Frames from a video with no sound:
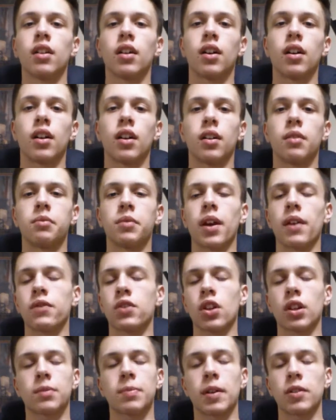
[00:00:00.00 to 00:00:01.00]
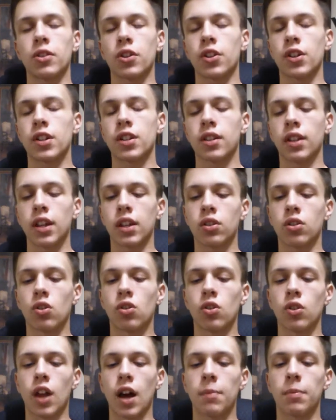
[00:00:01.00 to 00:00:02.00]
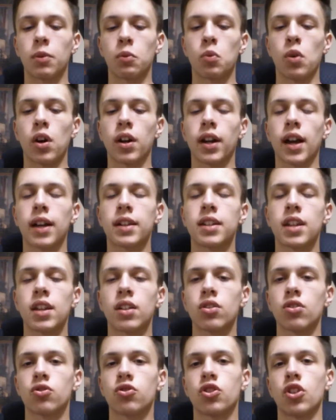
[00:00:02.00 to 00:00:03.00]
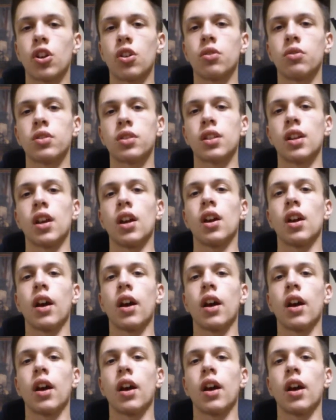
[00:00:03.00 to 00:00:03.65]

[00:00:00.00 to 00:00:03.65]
Haven't talked about Darius Slayton a whole lot. But one guy, Daniel Jones,